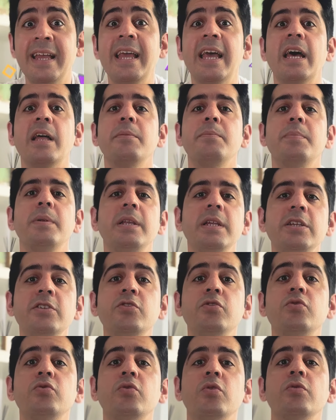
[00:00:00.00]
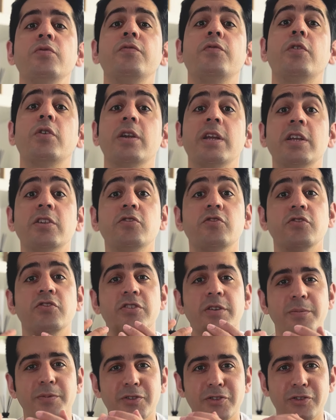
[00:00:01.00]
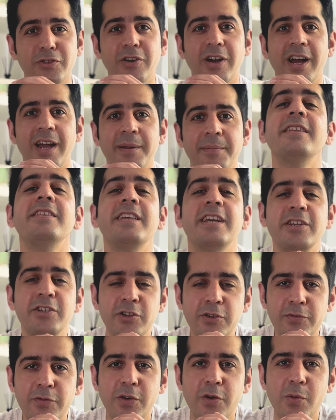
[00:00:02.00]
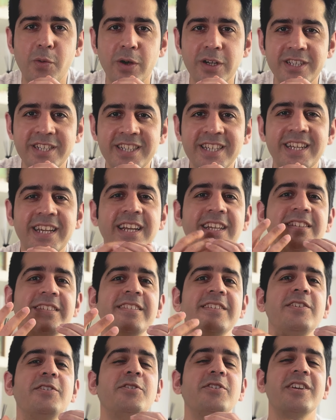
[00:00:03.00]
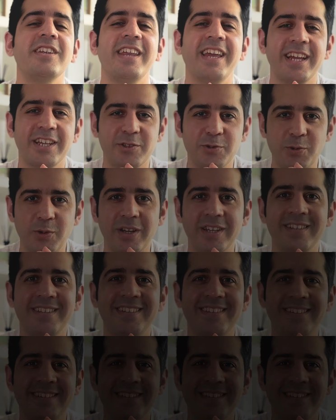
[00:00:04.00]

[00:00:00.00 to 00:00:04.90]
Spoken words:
and please don't forget to subscribe. Thank you for watching and see you in the next one.